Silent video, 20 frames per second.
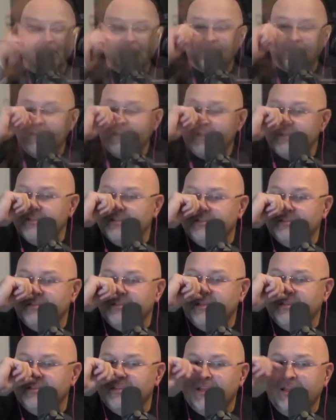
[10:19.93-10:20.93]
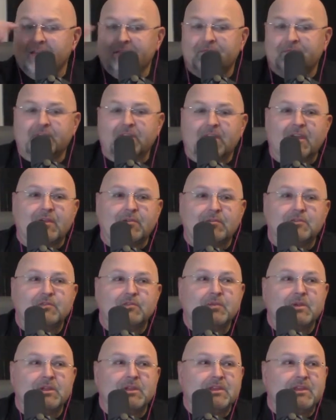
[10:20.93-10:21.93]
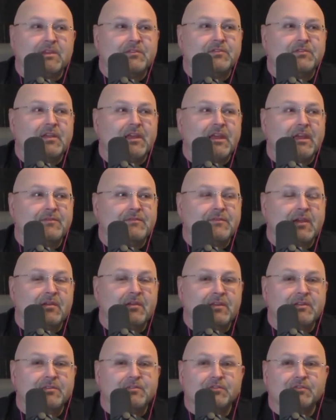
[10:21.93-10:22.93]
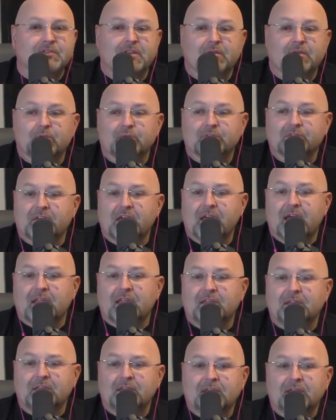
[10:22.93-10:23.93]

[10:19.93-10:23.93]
second thing that I I was reading yesterday I found interesting was that